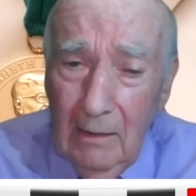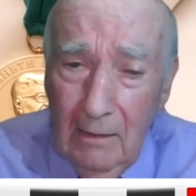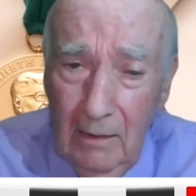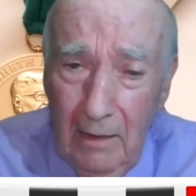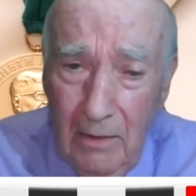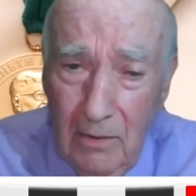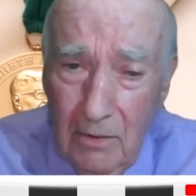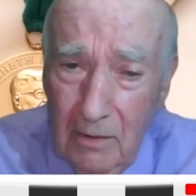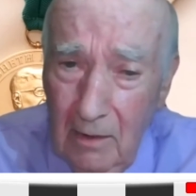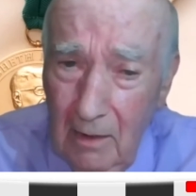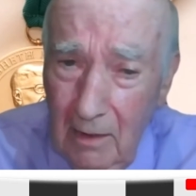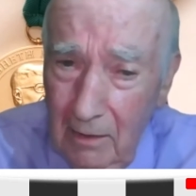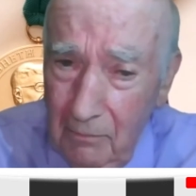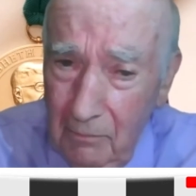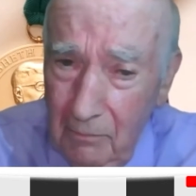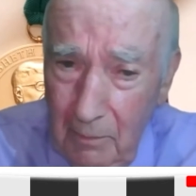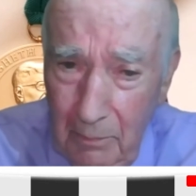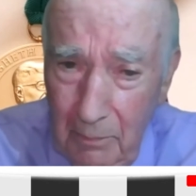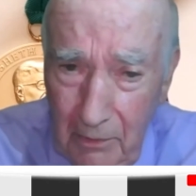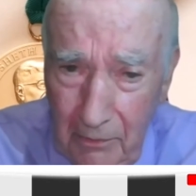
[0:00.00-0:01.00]
at least
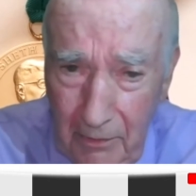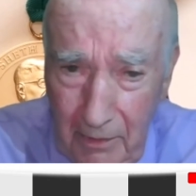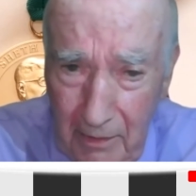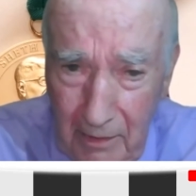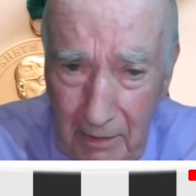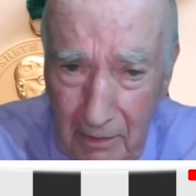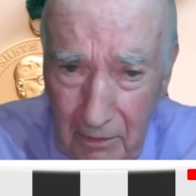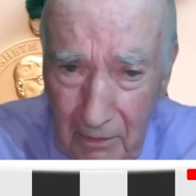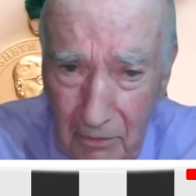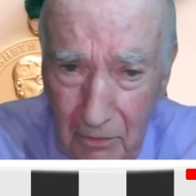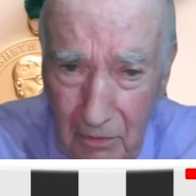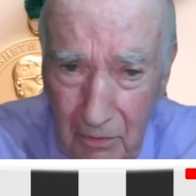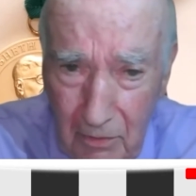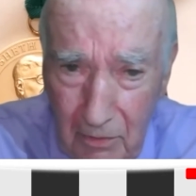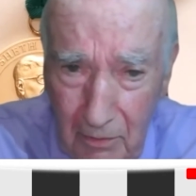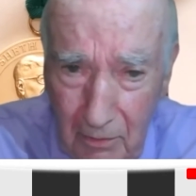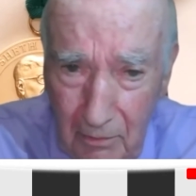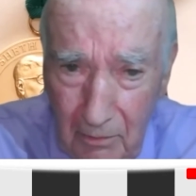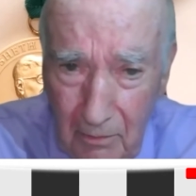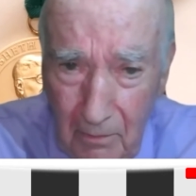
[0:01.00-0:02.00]
100 billionaires
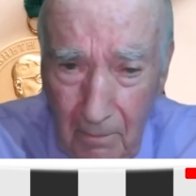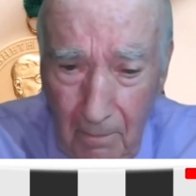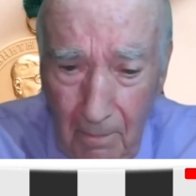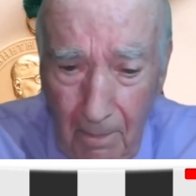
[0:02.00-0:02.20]
too.